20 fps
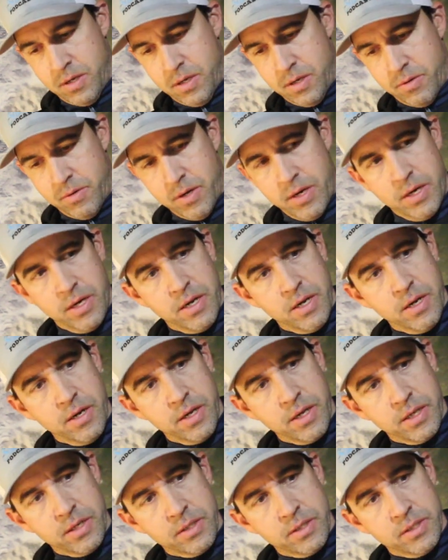And right now
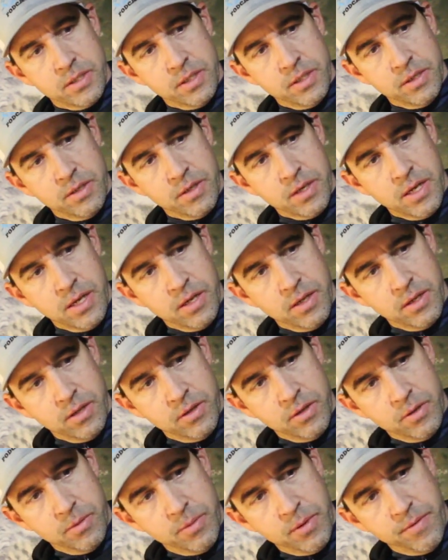I can see you got a
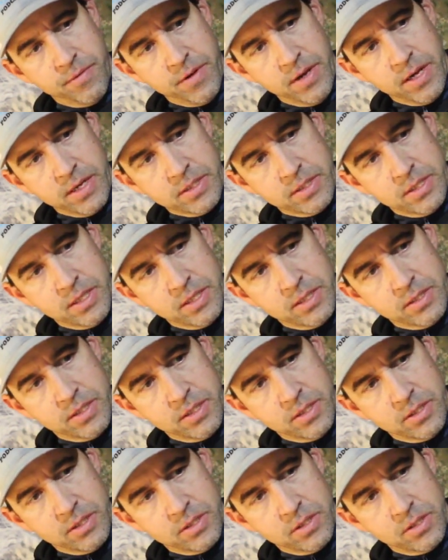little bit of excess
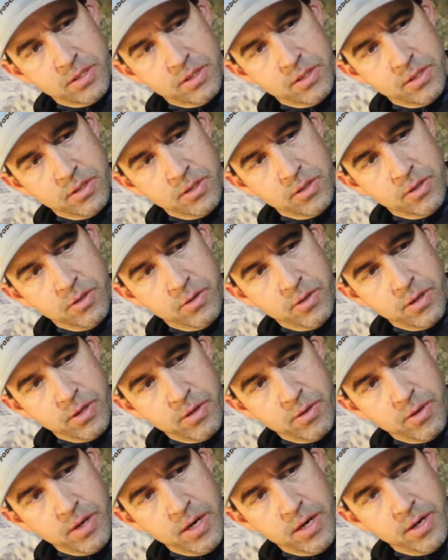that's going
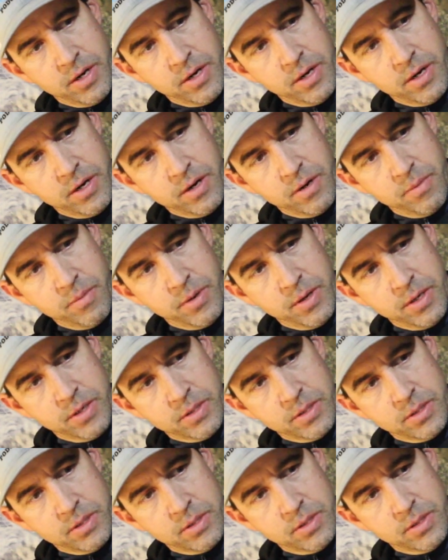around here,
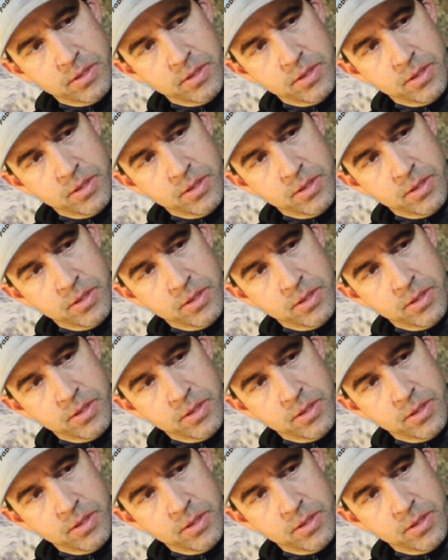but